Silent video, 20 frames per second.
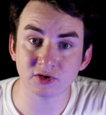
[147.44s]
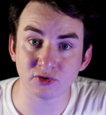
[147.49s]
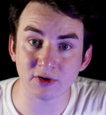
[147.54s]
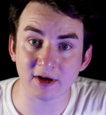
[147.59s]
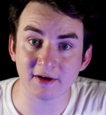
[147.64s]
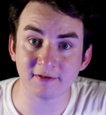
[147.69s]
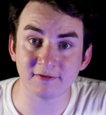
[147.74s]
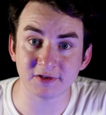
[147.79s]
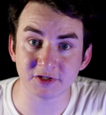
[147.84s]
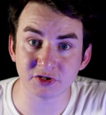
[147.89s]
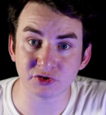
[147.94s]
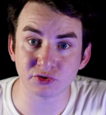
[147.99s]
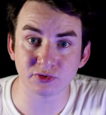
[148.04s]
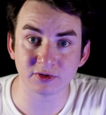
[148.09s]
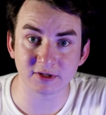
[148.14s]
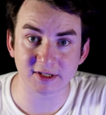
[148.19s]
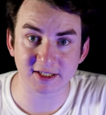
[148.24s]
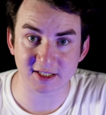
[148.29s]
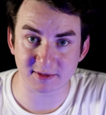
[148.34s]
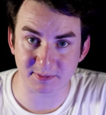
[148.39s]
to a
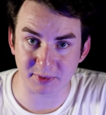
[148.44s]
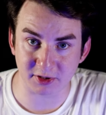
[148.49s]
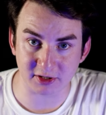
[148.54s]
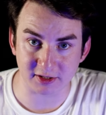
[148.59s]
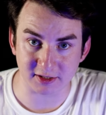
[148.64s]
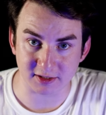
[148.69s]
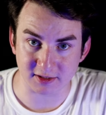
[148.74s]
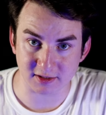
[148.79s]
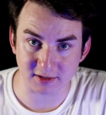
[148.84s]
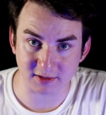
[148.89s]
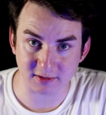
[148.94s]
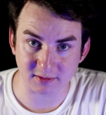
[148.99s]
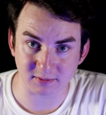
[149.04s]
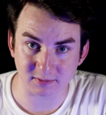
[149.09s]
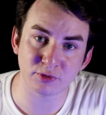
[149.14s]
visual experience,